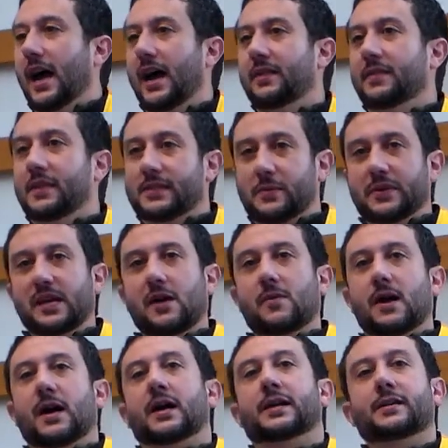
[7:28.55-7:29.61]
And this would go
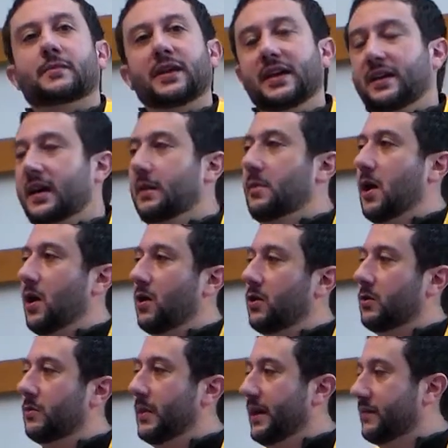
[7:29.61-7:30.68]
on, and he'd come
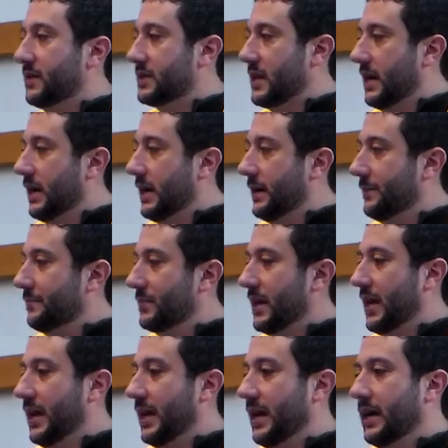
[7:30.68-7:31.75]
home every
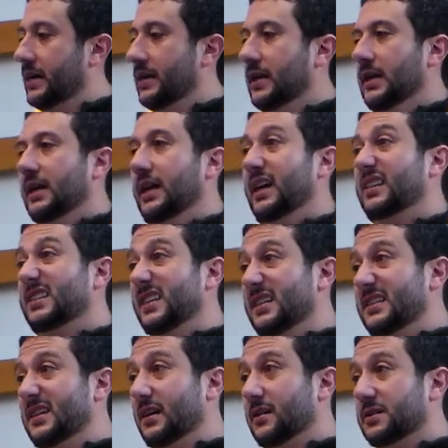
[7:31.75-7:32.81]
time, and his
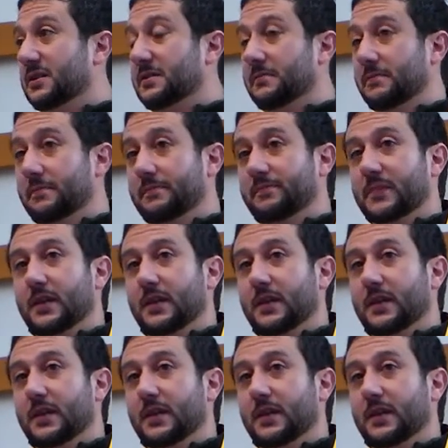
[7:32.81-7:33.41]
sisters,